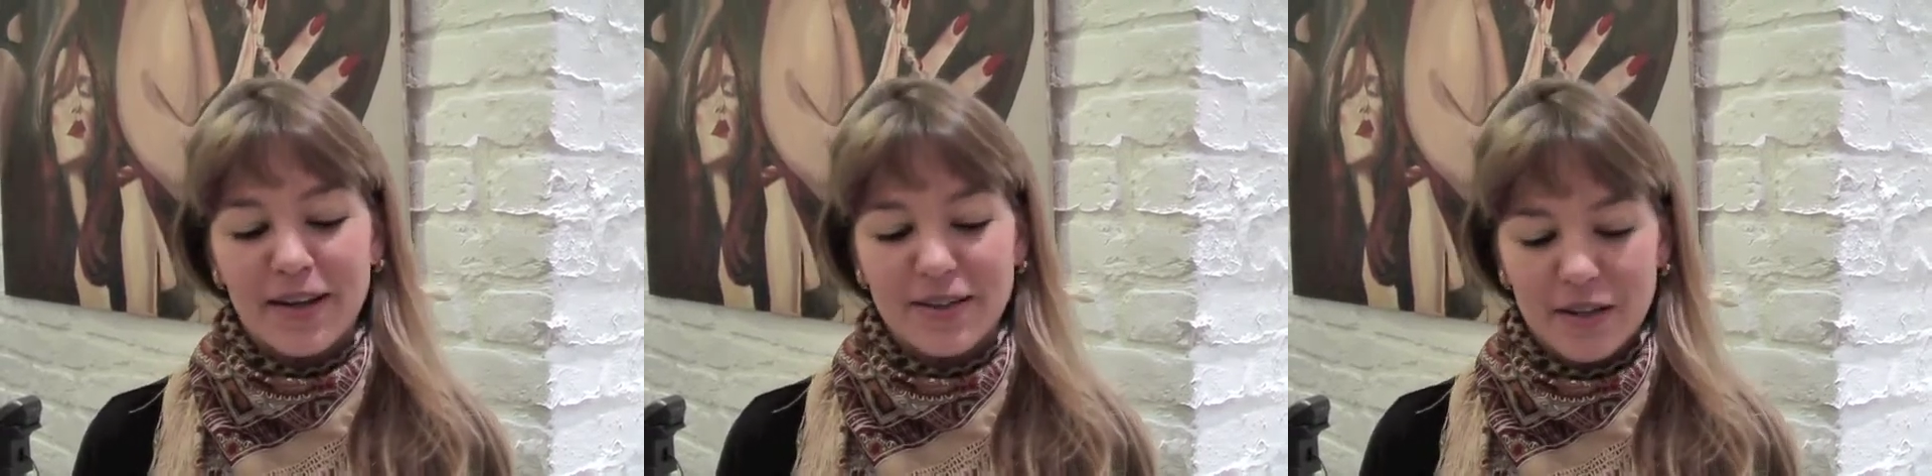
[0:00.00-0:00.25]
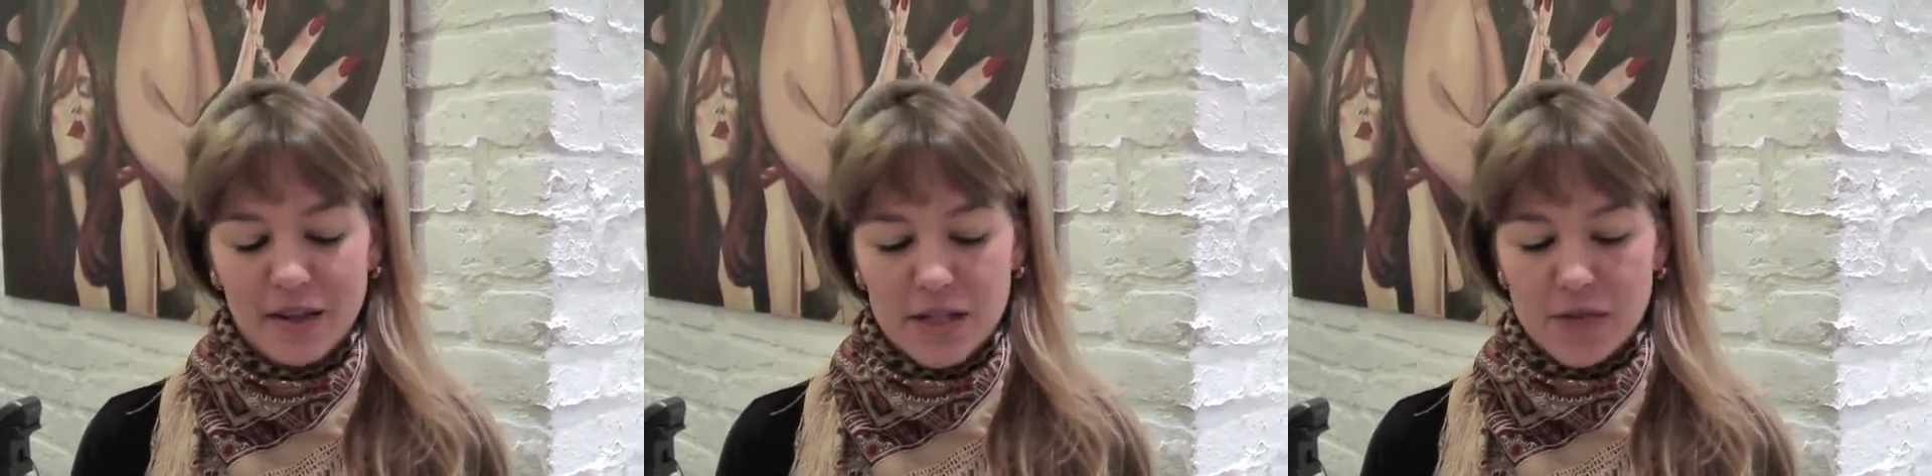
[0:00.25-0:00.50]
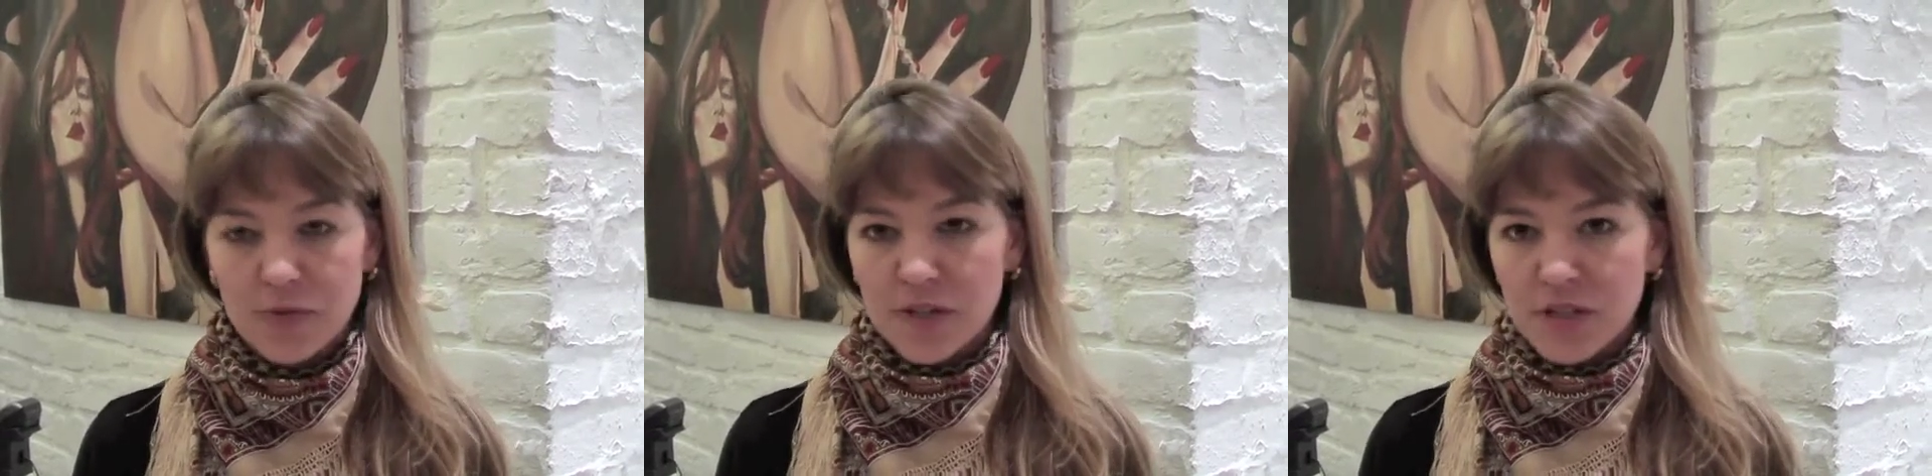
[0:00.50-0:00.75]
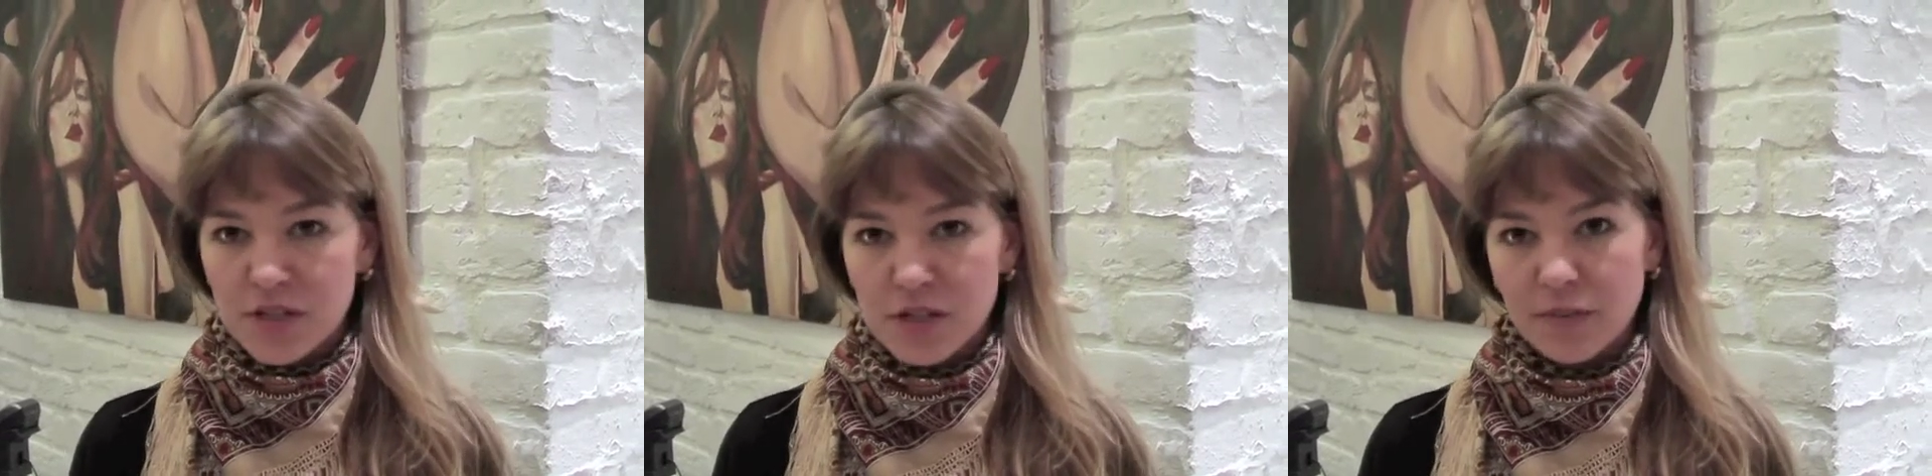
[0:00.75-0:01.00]
then I
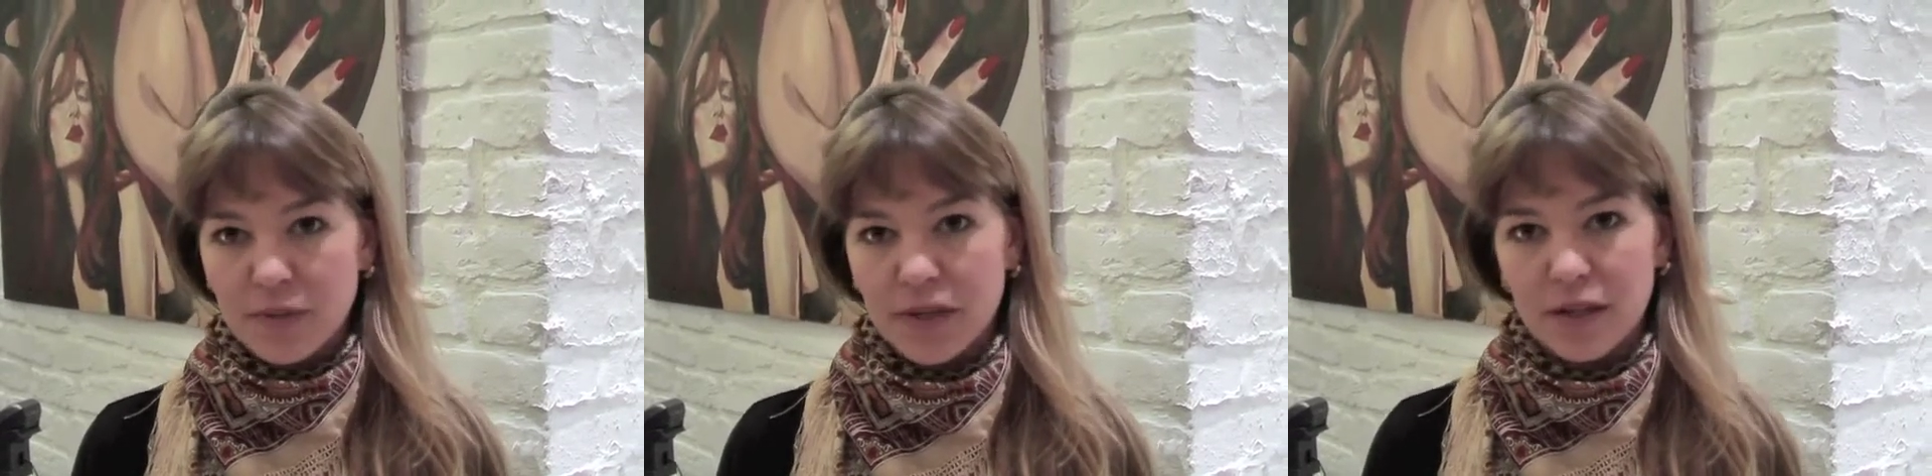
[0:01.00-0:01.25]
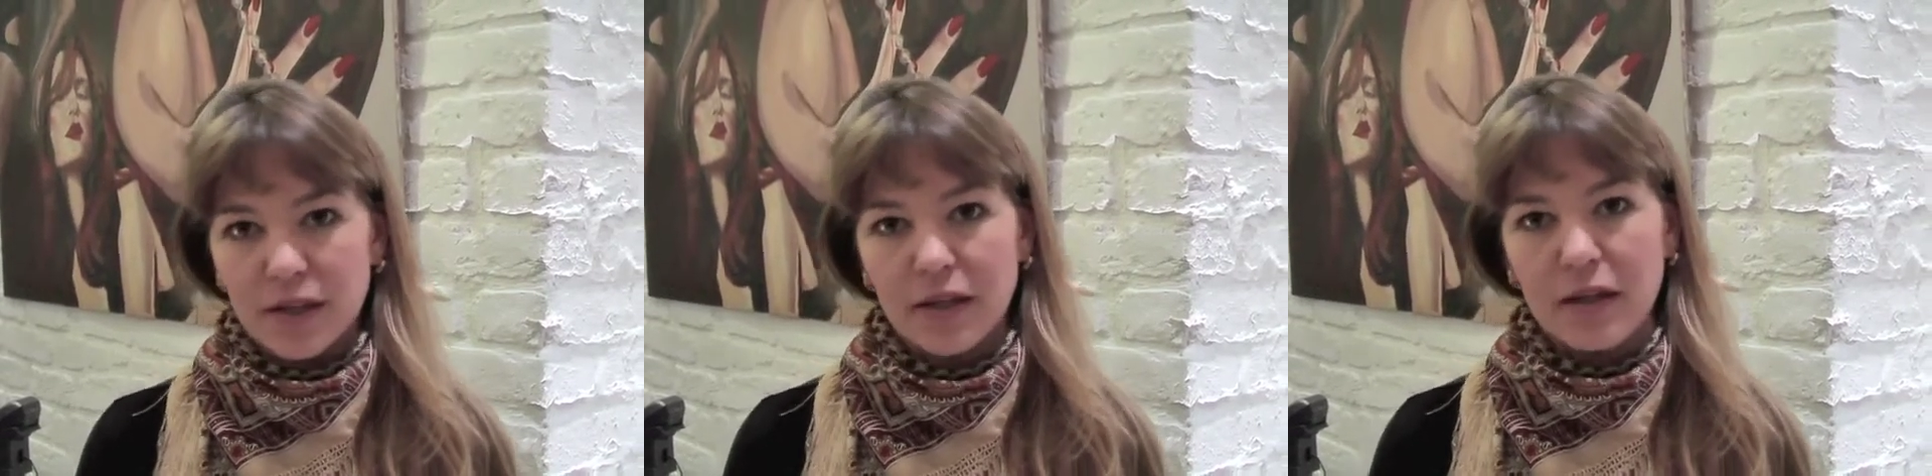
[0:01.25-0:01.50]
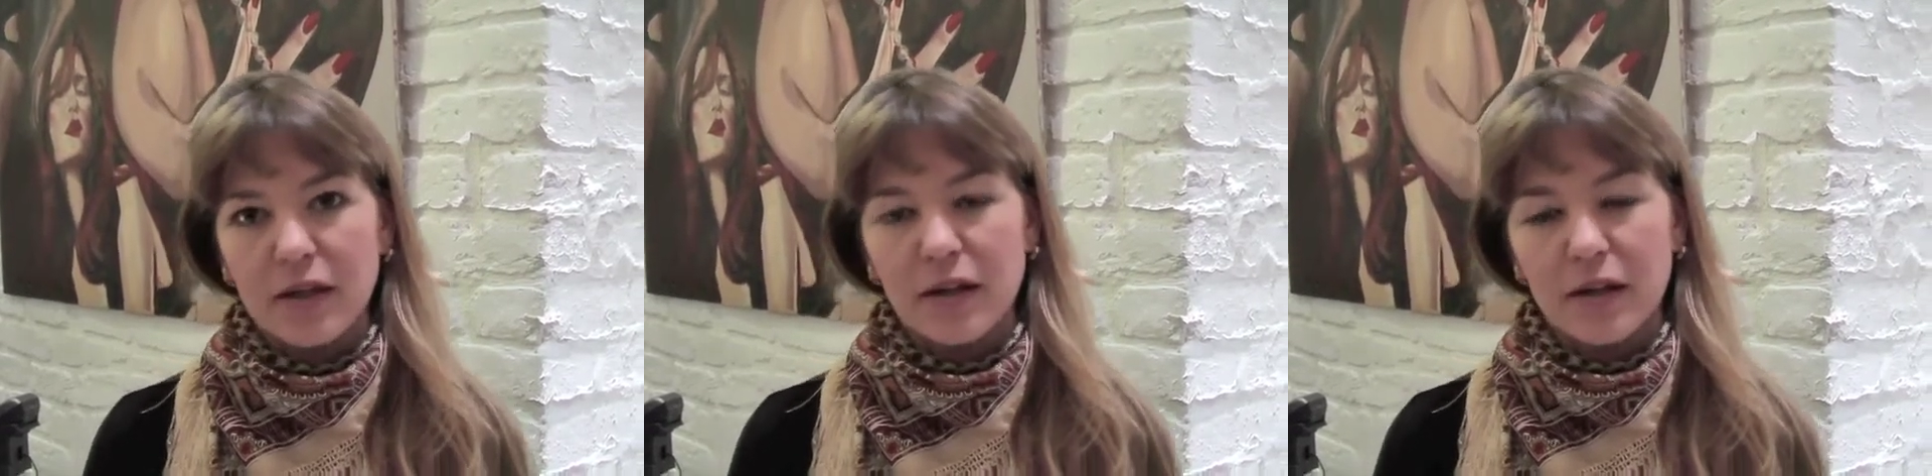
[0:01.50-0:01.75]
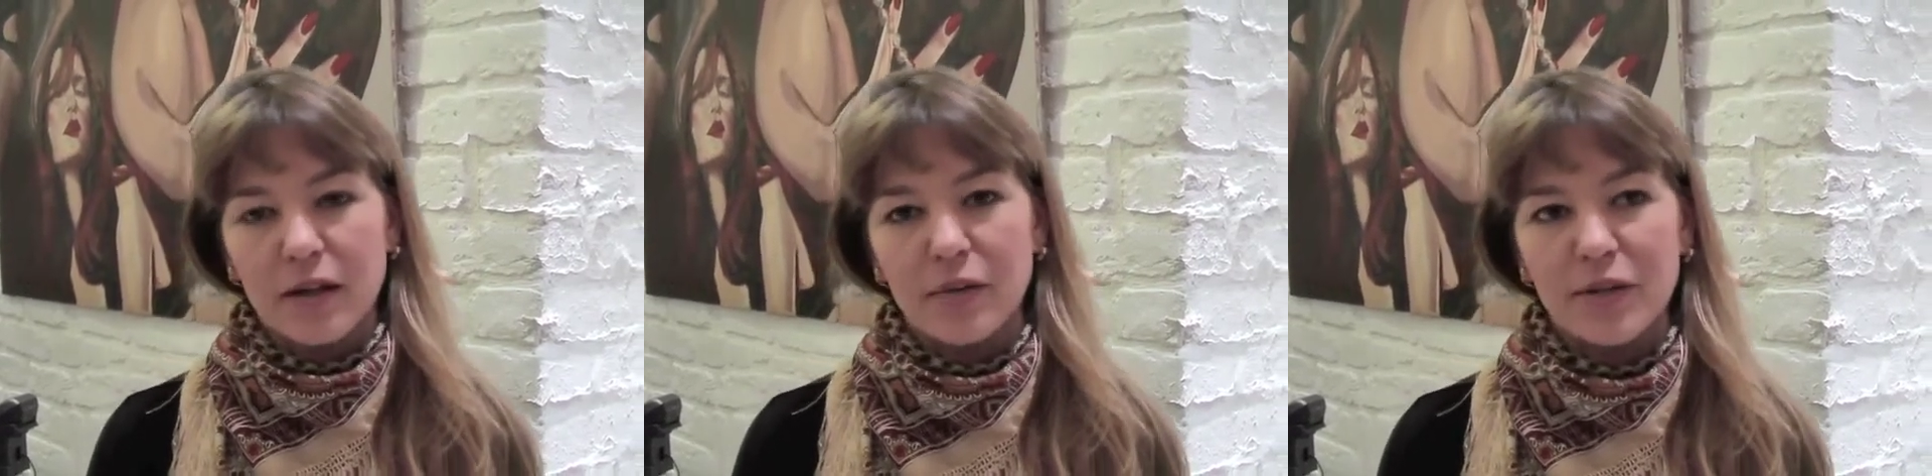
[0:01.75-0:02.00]
switched completely and
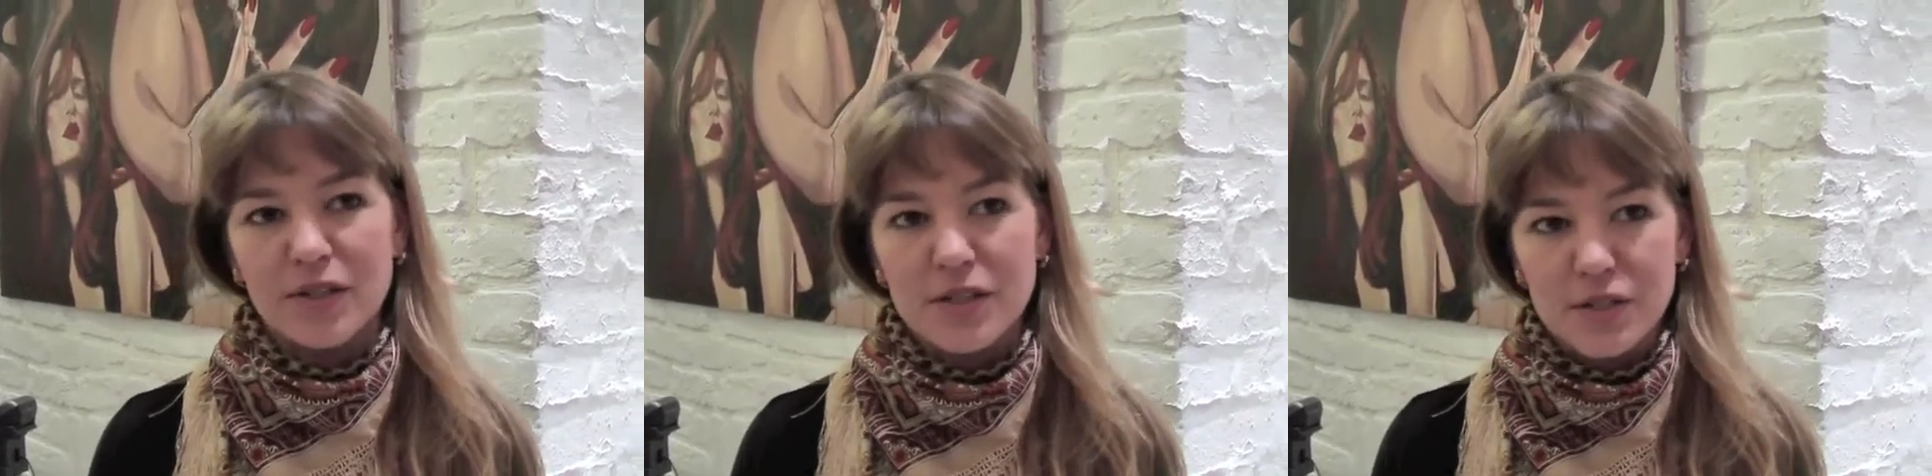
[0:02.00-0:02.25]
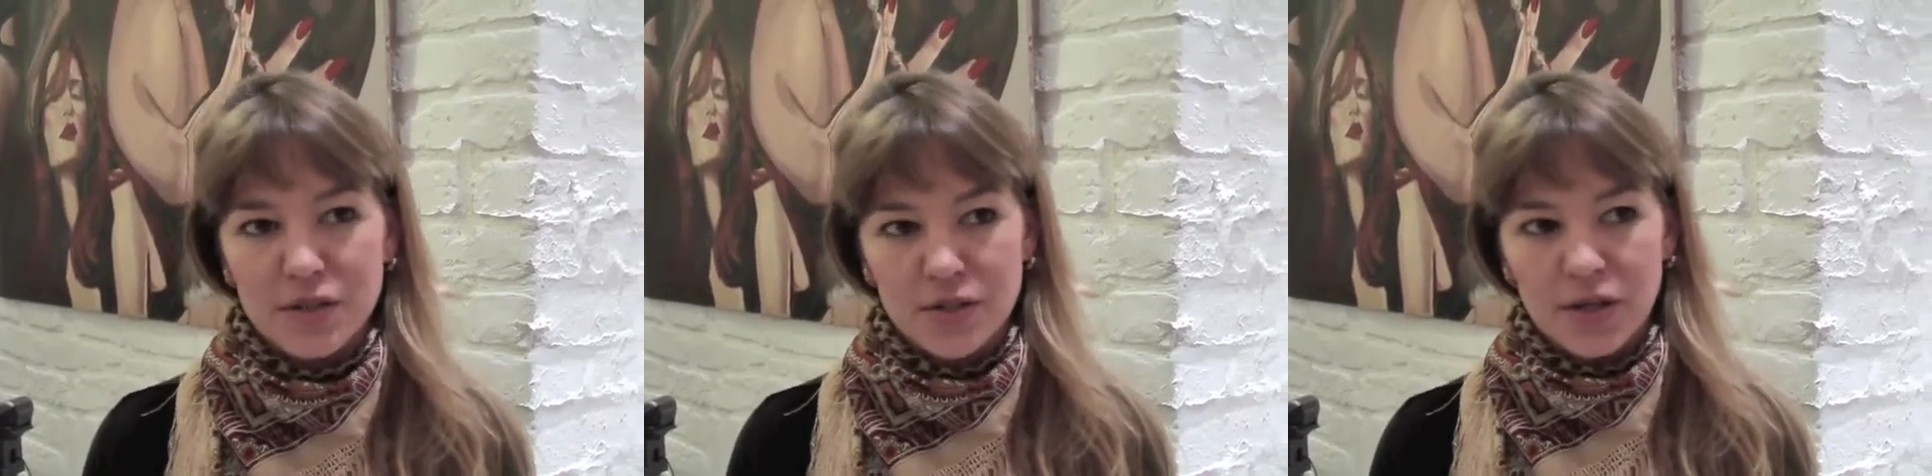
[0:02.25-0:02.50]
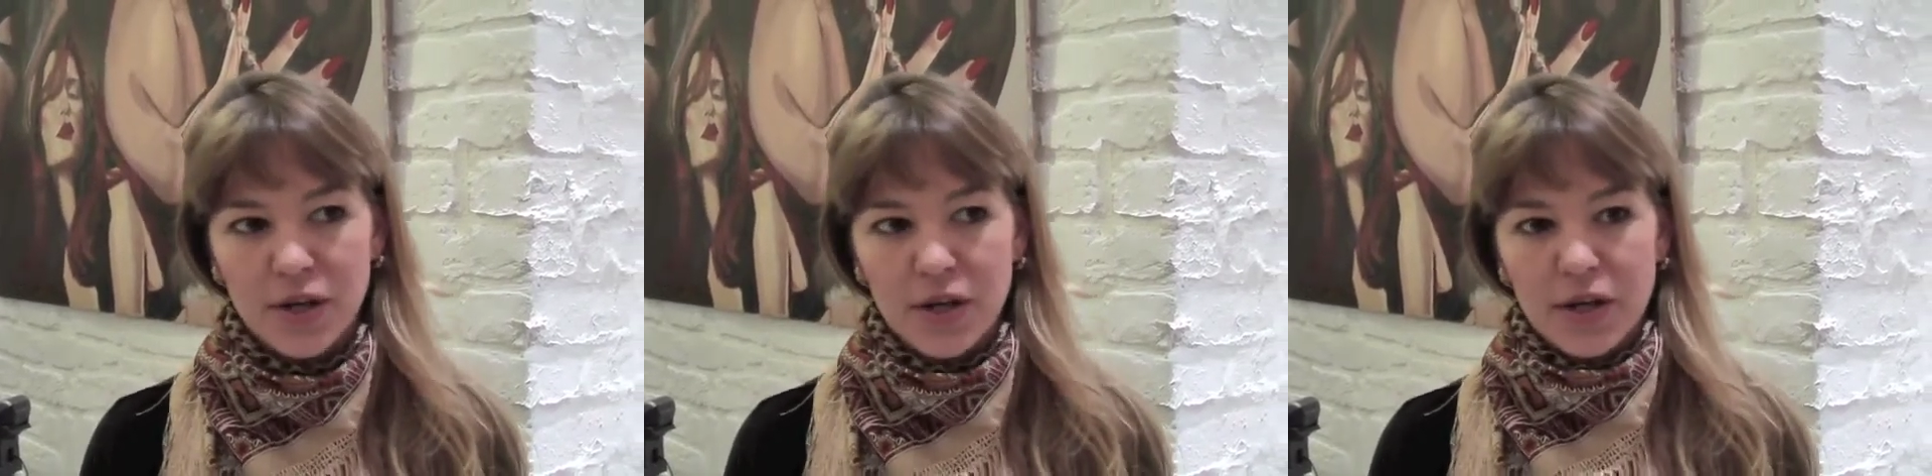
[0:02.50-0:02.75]
I went to